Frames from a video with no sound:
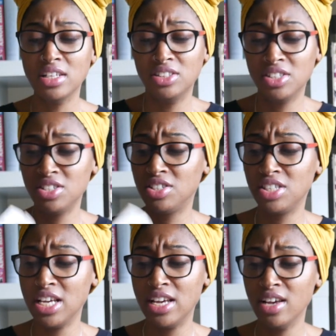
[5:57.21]
just to
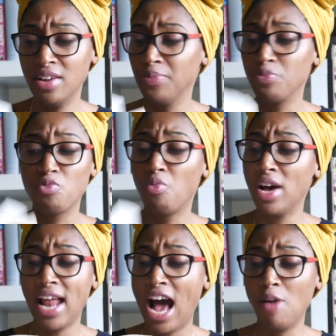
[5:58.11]
see
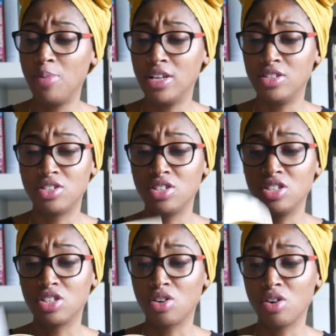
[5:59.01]
what happens to
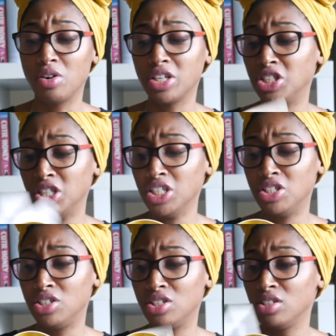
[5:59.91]
this girl, because
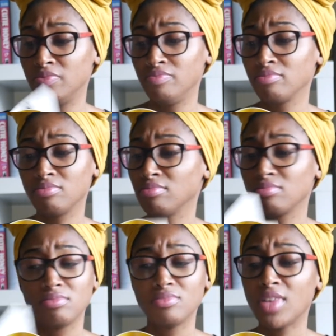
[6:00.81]
she's,
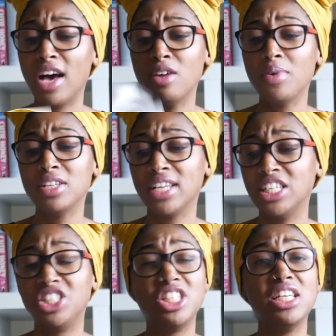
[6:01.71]
I don't want to say
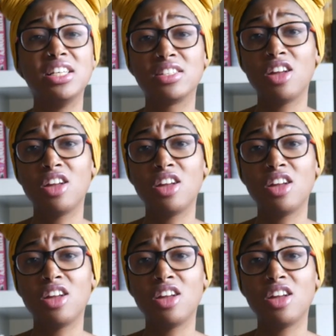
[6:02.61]
she is an